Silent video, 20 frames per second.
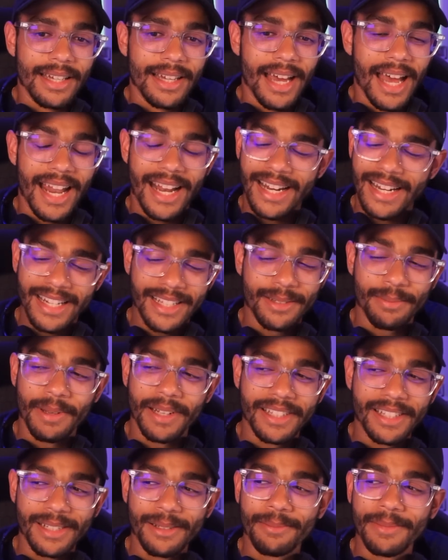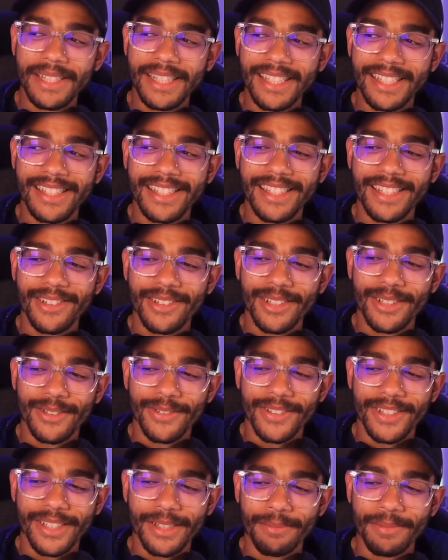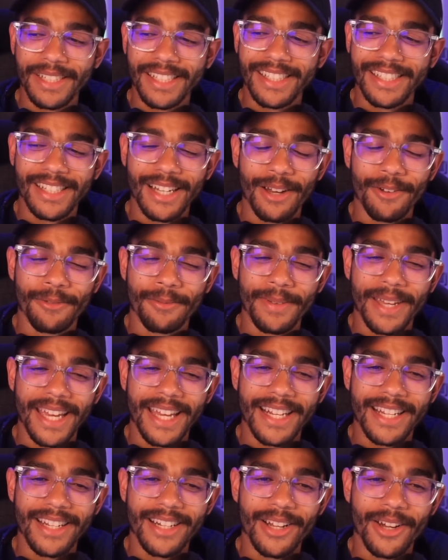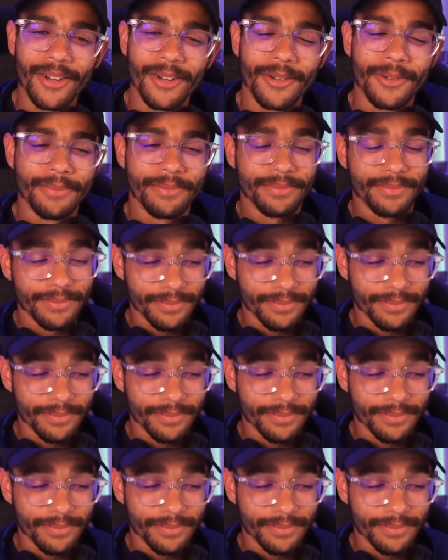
I didn't expect it to be this serious for some of the stuff, man, you know?